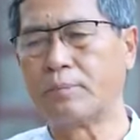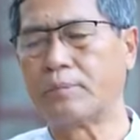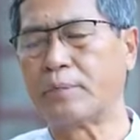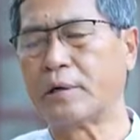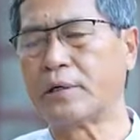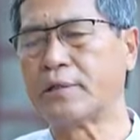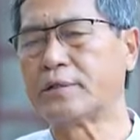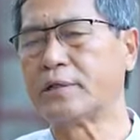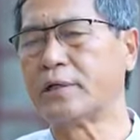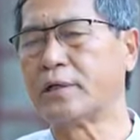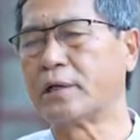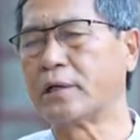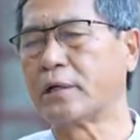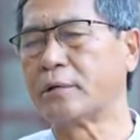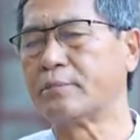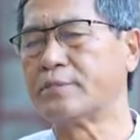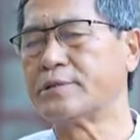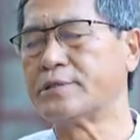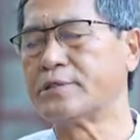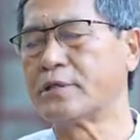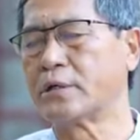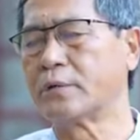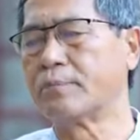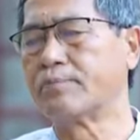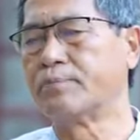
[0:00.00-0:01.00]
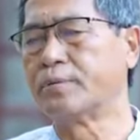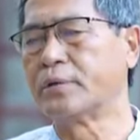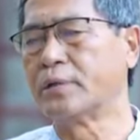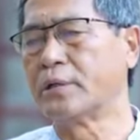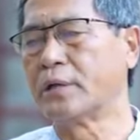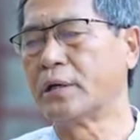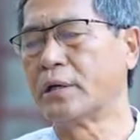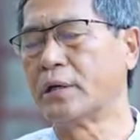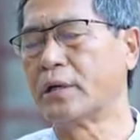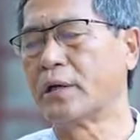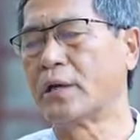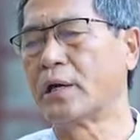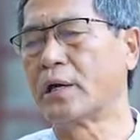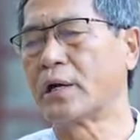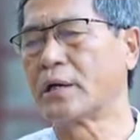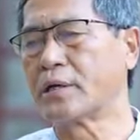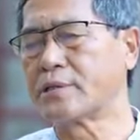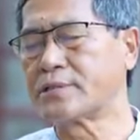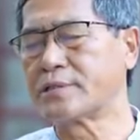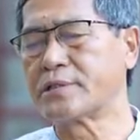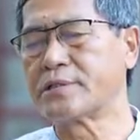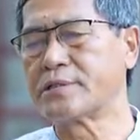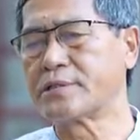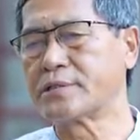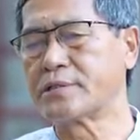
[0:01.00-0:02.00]
party like BJP and
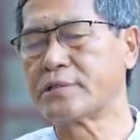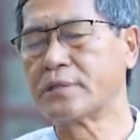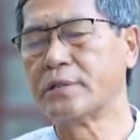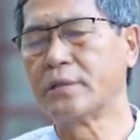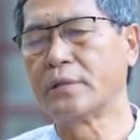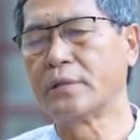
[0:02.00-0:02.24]
RSS,